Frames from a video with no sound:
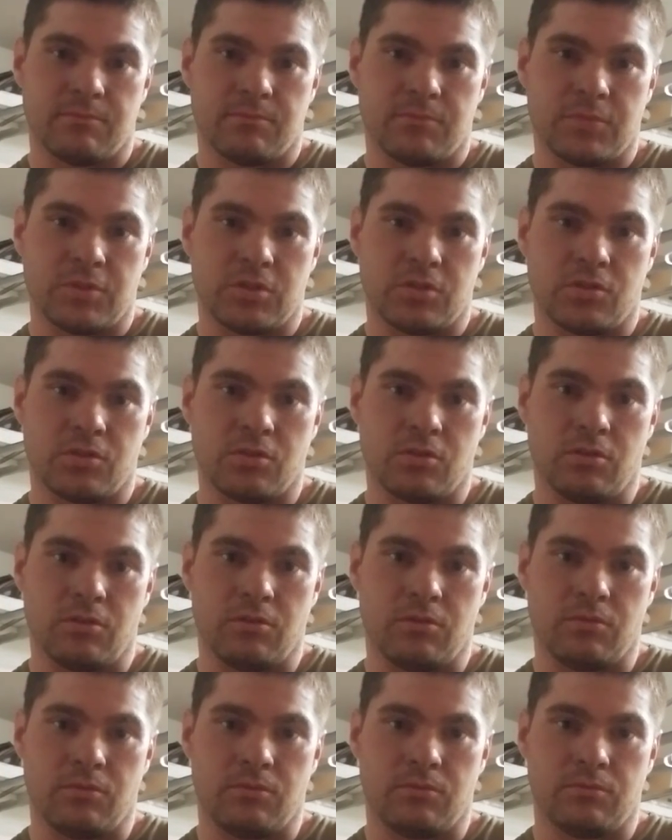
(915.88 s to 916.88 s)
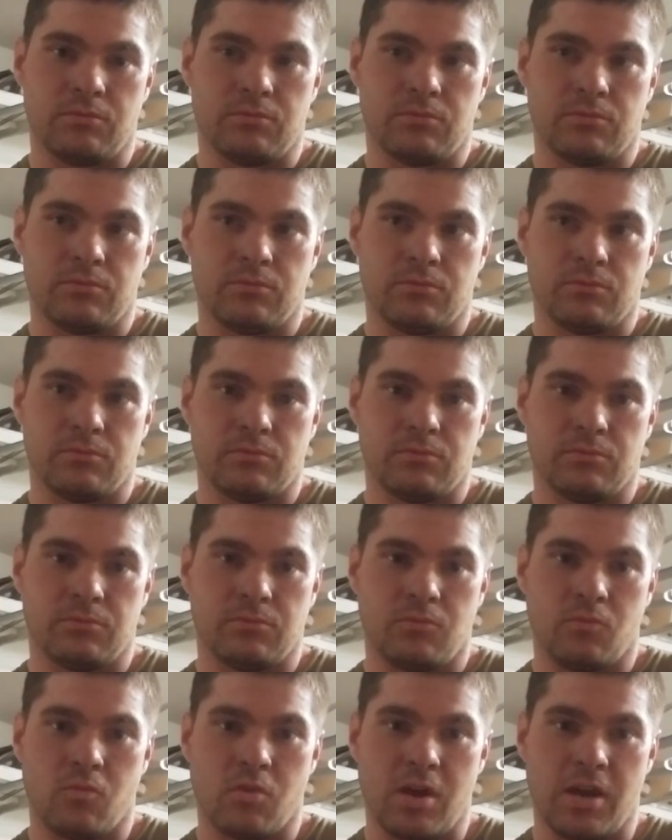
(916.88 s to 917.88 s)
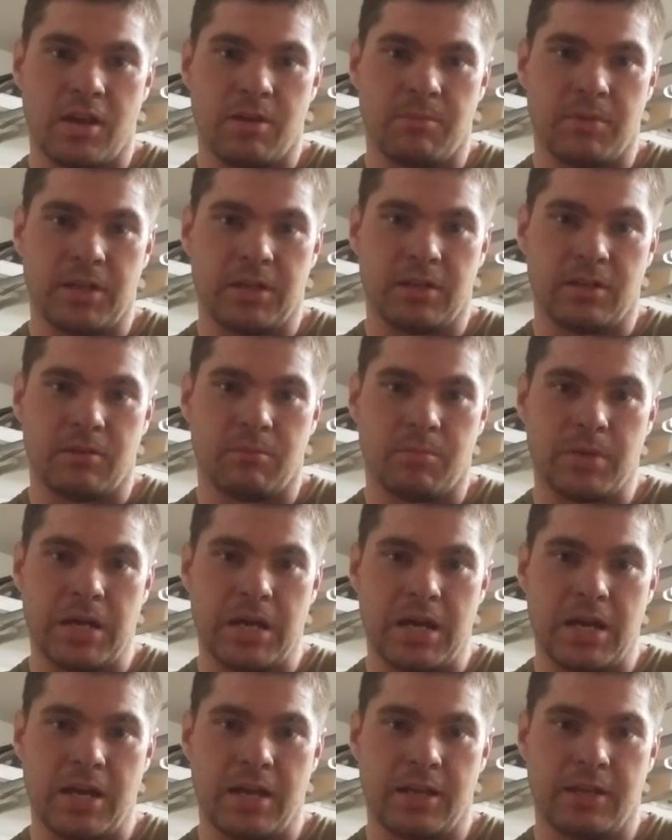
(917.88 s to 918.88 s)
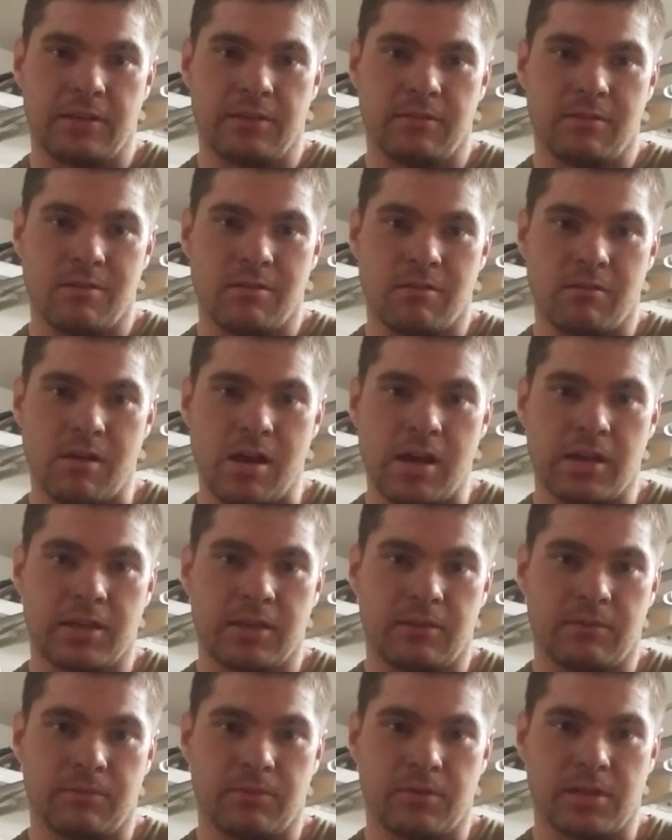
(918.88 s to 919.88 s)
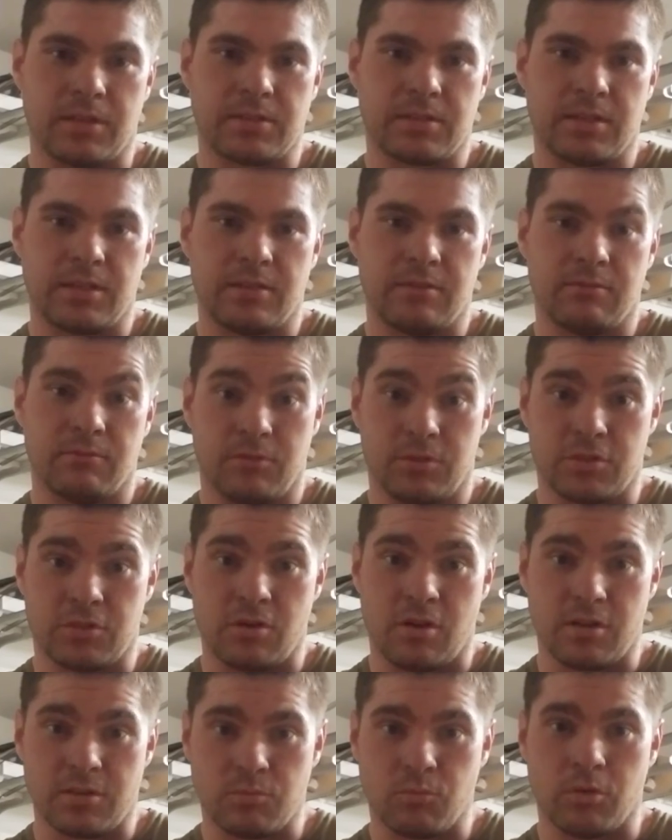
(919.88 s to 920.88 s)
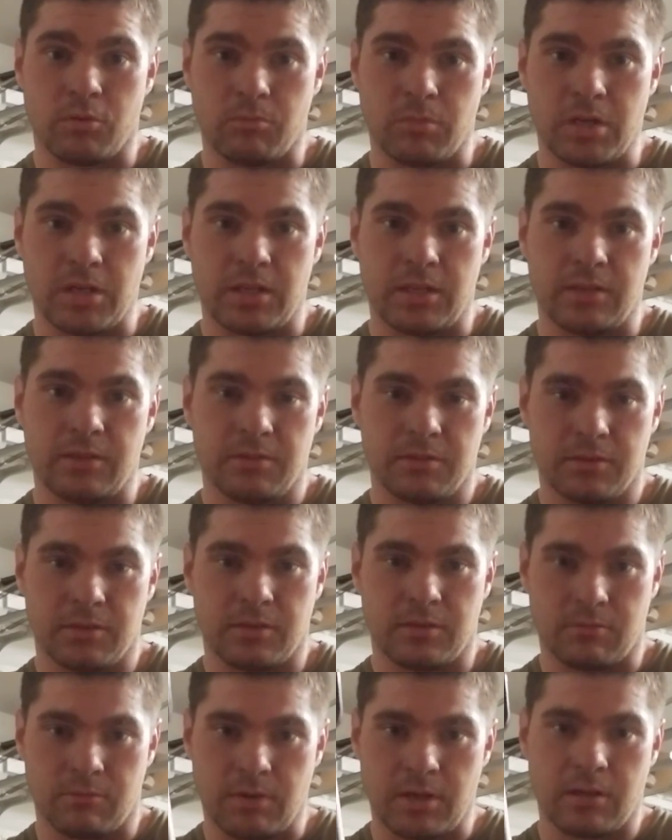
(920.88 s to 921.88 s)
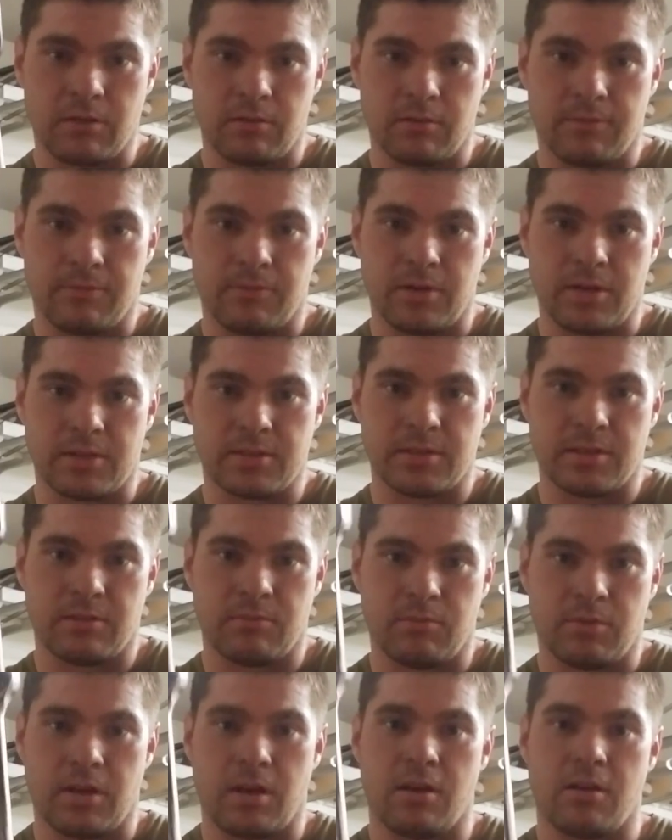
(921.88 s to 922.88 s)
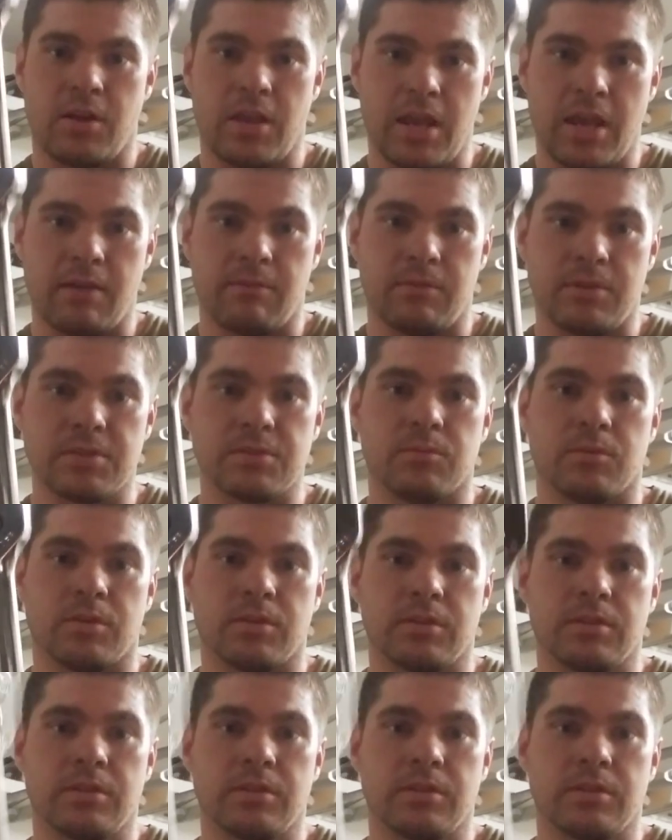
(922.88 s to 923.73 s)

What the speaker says: So why am I going to buy a locking flex head, which costs more money than the regular flex head, when I already have this one?